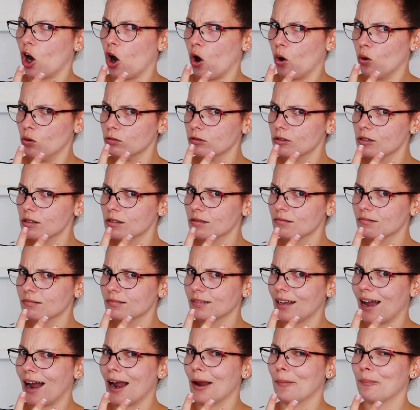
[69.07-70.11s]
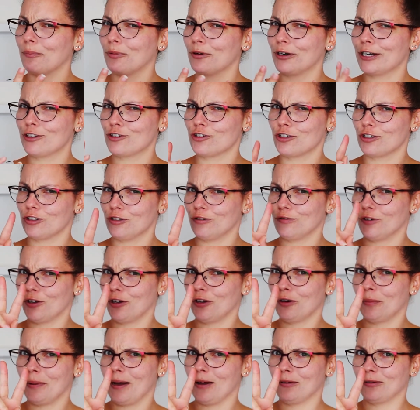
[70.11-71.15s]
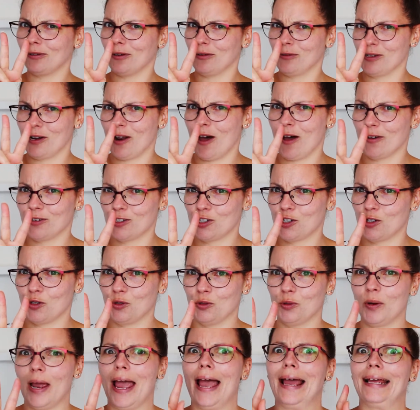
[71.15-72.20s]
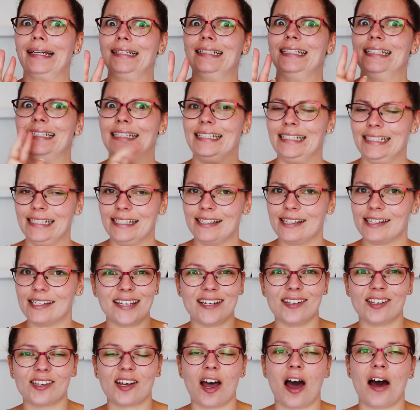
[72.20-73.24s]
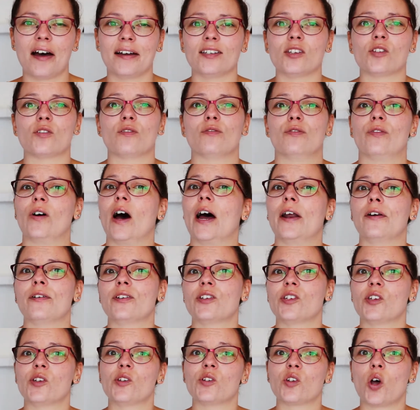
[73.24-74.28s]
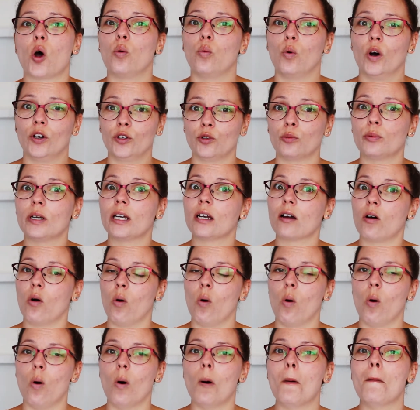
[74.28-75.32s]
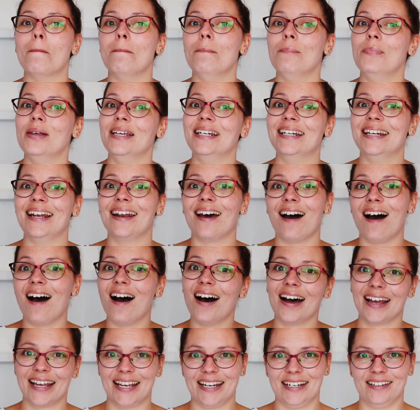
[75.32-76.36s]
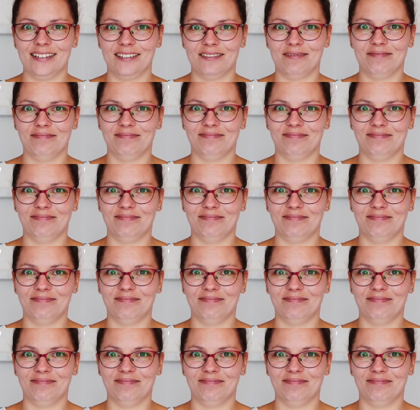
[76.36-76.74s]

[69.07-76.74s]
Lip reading: colds. I'm pretty sure you've heard about those last two at least. These kinds of viruses are what we call benign.